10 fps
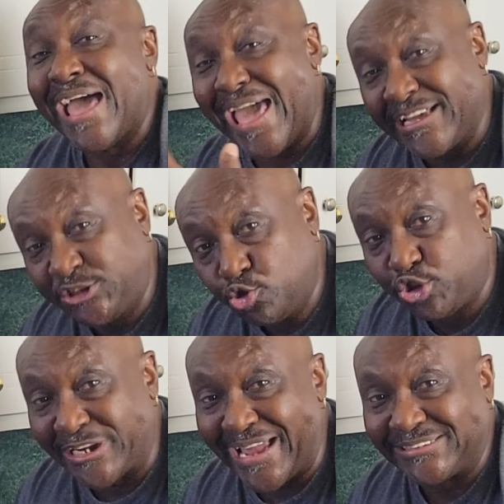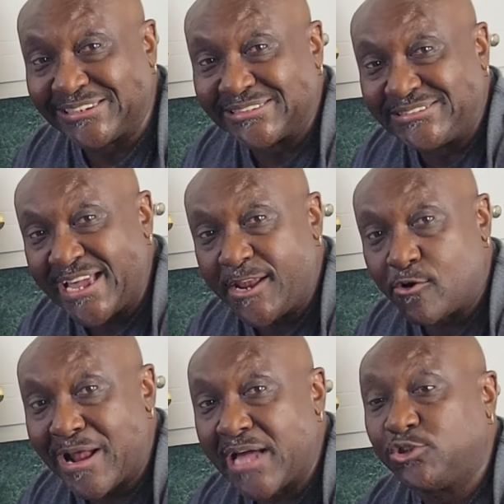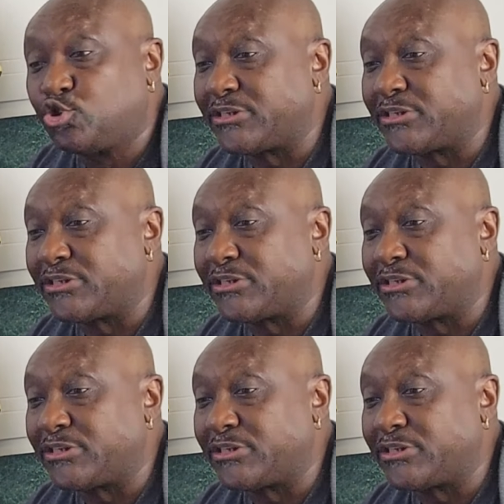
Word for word: As you change the container out,